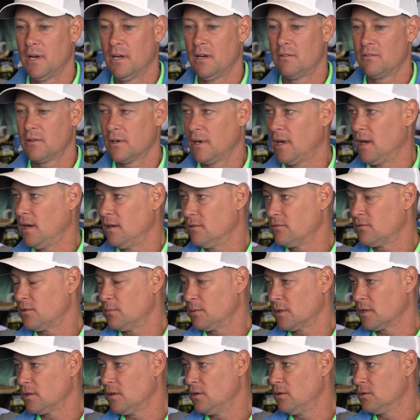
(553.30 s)
I ever got from
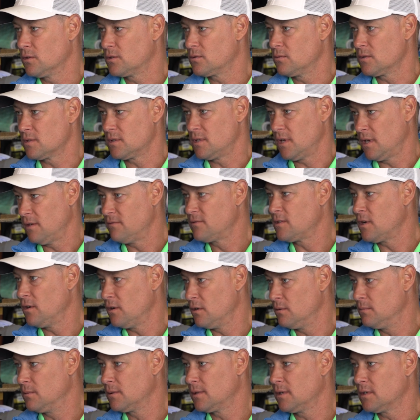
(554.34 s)
a coach was Dave
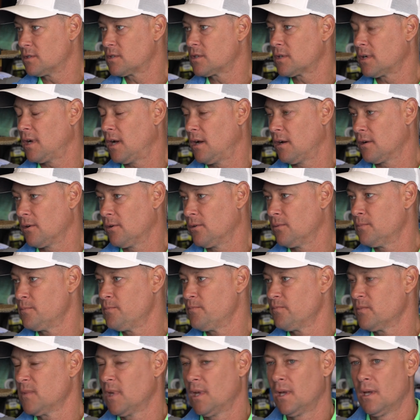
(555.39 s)
Toub in Chicago.
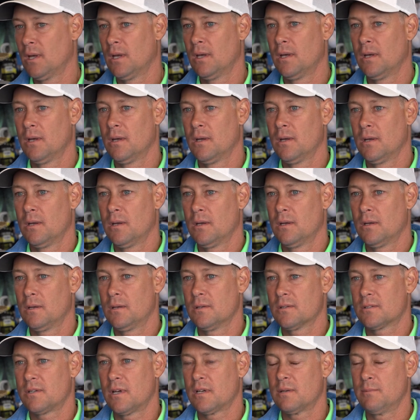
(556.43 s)

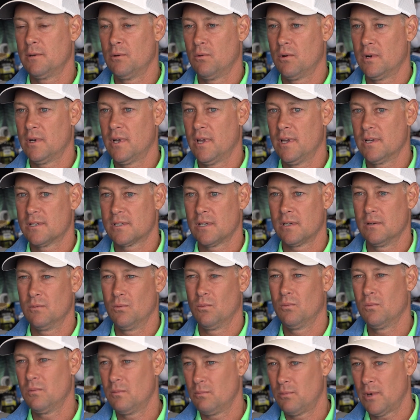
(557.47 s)
Said to me one day, he said,
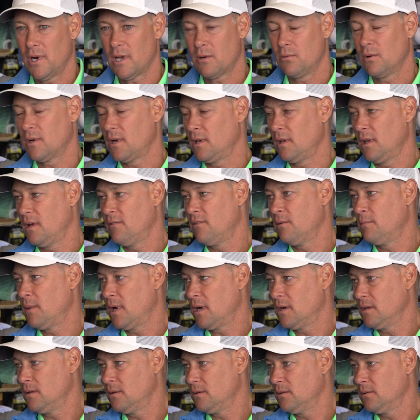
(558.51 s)
Brad, what I love
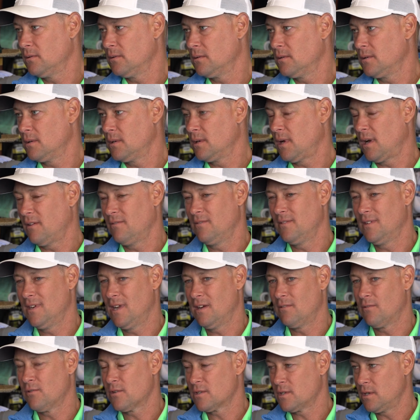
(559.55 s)
about you, I've
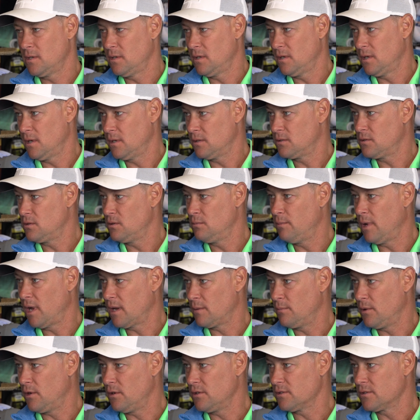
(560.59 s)
never seen you hit two
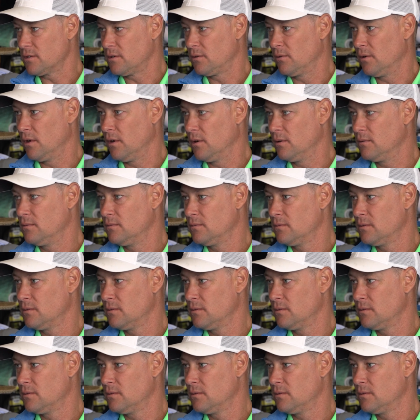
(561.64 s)
bad balls in a row